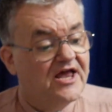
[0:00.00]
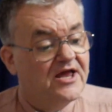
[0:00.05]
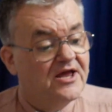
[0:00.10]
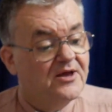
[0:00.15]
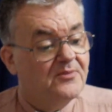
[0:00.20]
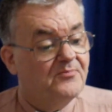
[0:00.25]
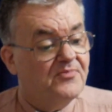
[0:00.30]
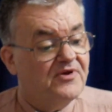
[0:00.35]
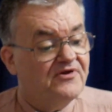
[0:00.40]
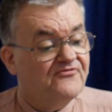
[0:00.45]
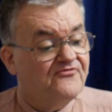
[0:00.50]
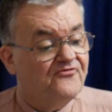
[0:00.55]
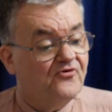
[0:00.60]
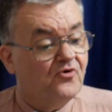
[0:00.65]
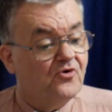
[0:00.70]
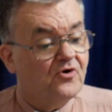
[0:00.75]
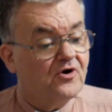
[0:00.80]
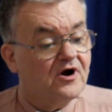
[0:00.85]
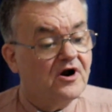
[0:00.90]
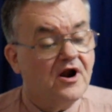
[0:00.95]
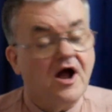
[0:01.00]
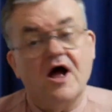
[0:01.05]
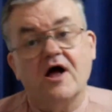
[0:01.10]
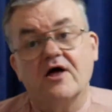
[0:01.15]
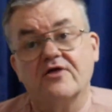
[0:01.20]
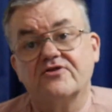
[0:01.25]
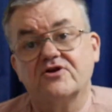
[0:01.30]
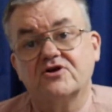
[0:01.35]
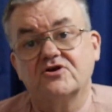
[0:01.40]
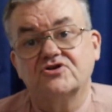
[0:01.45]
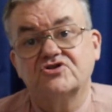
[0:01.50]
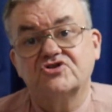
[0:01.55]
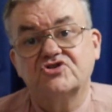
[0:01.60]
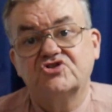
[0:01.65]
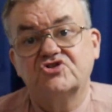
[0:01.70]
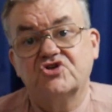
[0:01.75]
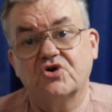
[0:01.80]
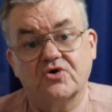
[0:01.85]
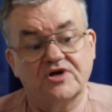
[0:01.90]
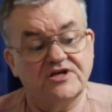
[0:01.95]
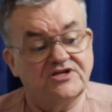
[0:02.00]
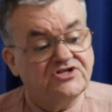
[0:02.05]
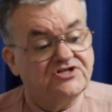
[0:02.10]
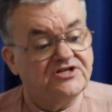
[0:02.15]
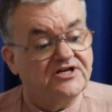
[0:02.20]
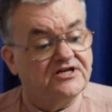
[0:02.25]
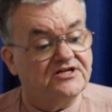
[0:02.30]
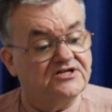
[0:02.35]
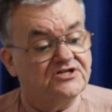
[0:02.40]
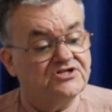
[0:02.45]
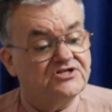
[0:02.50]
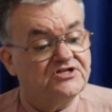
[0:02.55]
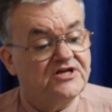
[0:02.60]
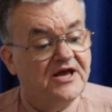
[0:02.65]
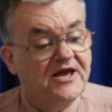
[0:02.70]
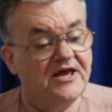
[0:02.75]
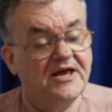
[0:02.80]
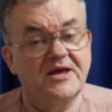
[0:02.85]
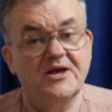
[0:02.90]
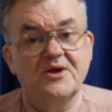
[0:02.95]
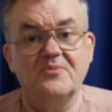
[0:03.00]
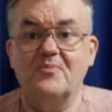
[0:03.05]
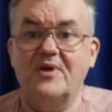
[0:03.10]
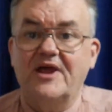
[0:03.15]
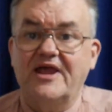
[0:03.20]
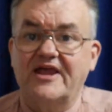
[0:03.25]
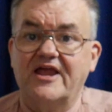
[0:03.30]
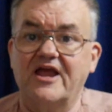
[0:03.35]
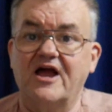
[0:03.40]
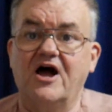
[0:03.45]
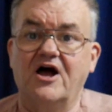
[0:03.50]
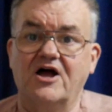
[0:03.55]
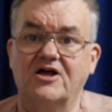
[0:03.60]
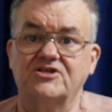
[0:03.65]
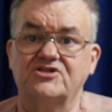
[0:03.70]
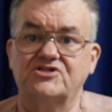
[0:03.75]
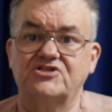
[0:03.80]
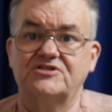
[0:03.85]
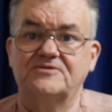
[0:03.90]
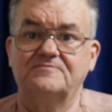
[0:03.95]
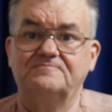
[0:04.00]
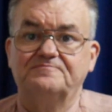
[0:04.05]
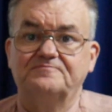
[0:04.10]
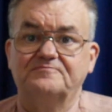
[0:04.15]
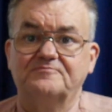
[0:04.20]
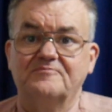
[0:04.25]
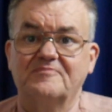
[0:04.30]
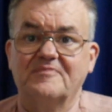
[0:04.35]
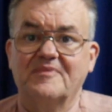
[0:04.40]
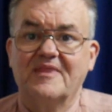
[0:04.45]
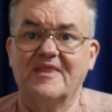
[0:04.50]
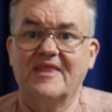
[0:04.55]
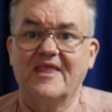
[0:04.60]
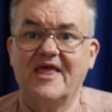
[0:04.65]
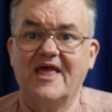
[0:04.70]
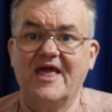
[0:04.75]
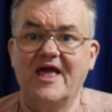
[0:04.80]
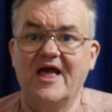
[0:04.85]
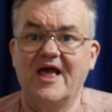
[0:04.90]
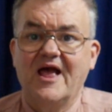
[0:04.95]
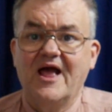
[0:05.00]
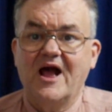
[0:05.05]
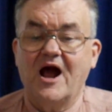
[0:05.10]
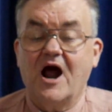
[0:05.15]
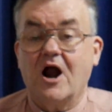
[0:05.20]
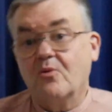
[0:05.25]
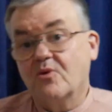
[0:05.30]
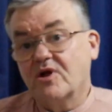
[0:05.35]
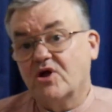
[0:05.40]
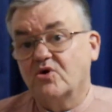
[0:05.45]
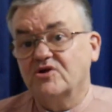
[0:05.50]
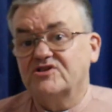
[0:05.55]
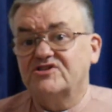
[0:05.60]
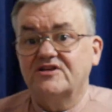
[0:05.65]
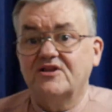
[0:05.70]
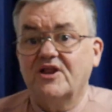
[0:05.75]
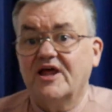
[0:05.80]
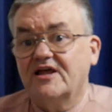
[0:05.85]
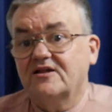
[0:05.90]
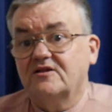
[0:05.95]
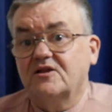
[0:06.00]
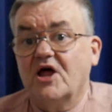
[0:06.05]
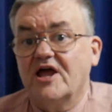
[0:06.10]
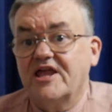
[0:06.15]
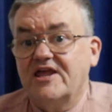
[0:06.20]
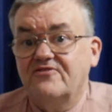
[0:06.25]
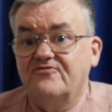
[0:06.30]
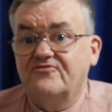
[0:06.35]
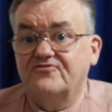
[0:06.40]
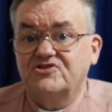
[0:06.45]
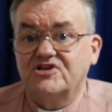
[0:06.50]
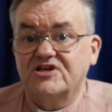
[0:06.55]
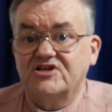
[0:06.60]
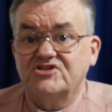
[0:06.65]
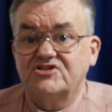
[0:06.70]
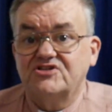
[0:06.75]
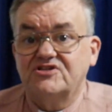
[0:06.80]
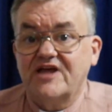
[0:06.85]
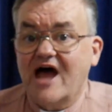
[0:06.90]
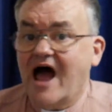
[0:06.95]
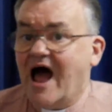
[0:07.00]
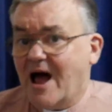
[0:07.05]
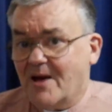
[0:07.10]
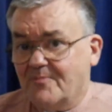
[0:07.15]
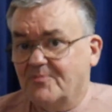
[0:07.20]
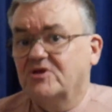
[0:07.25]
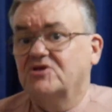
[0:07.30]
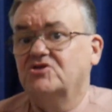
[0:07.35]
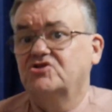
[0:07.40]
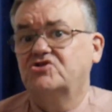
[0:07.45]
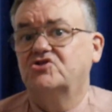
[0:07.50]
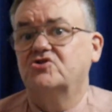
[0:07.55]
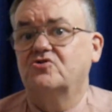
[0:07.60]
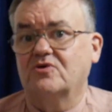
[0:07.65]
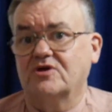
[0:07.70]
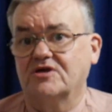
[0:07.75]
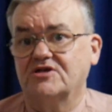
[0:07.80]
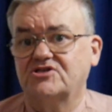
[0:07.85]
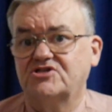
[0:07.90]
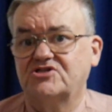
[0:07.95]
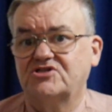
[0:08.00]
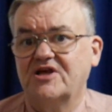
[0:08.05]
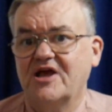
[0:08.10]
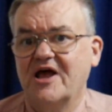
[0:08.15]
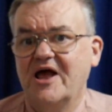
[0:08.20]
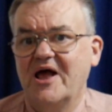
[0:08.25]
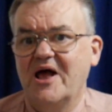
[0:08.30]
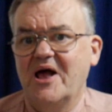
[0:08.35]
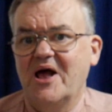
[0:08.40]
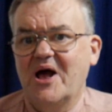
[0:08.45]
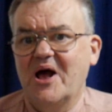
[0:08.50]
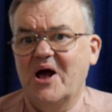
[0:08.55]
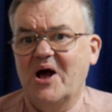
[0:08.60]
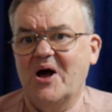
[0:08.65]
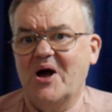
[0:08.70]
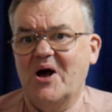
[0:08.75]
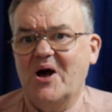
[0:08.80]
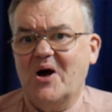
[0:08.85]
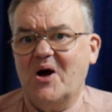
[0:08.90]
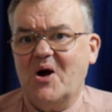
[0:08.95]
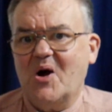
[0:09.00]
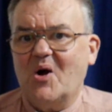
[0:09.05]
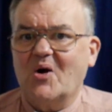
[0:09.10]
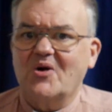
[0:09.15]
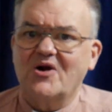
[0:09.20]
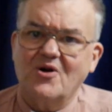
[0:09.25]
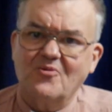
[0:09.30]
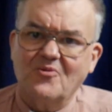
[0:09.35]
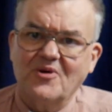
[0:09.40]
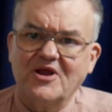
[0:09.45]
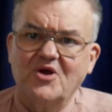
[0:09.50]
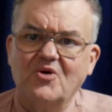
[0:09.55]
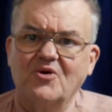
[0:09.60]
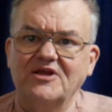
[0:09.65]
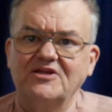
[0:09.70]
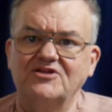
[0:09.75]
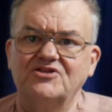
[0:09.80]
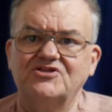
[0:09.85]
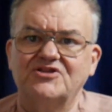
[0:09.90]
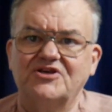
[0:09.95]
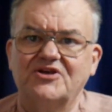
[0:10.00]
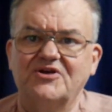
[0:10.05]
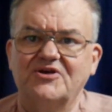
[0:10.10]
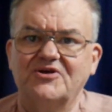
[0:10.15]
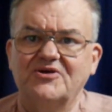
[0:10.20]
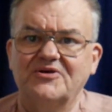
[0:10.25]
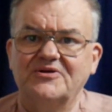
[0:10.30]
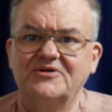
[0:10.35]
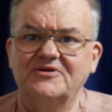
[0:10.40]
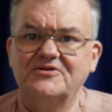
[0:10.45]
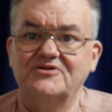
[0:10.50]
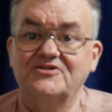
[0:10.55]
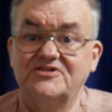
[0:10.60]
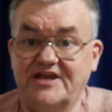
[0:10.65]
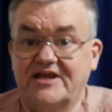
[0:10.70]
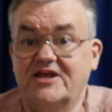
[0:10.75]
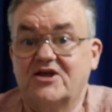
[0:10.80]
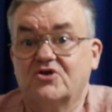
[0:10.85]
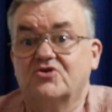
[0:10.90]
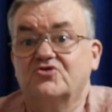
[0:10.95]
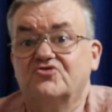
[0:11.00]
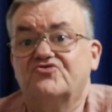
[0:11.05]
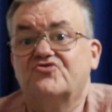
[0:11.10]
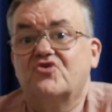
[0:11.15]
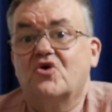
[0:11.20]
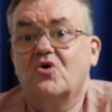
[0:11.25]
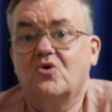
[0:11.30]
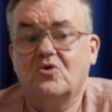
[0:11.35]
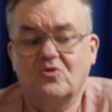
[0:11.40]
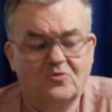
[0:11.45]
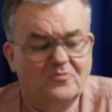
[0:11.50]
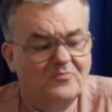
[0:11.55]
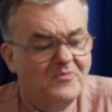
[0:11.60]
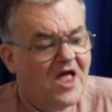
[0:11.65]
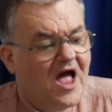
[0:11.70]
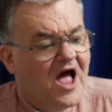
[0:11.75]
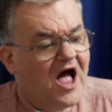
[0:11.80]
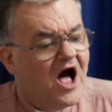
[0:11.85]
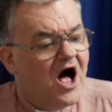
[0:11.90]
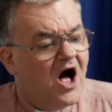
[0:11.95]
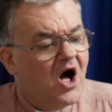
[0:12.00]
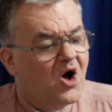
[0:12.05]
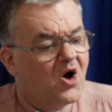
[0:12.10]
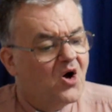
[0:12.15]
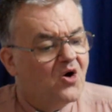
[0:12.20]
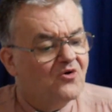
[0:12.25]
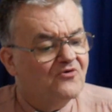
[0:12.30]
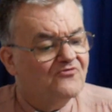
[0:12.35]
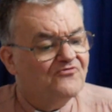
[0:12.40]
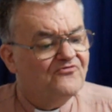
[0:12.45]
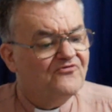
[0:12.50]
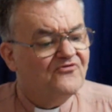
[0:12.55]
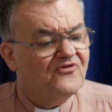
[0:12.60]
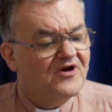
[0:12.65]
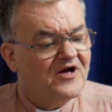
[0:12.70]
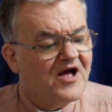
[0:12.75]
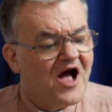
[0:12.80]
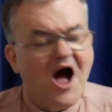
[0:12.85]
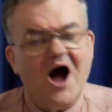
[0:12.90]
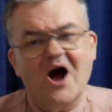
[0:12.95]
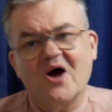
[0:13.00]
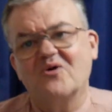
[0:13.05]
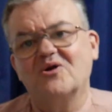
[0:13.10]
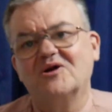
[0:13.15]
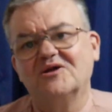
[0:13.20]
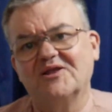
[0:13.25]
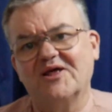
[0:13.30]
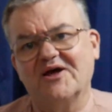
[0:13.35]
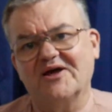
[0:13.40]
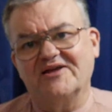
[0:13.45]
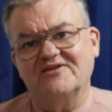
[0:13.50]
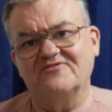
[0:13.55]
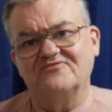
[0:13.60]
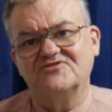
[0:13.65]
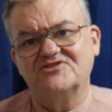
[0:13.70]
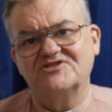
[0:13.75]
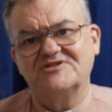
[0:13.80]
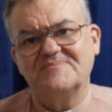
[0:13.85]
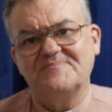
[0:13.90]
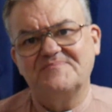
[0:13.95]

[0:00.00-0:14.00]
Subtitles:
before others' choices make us. Are we going to let life just happen to us, or are we going to take control of our lives?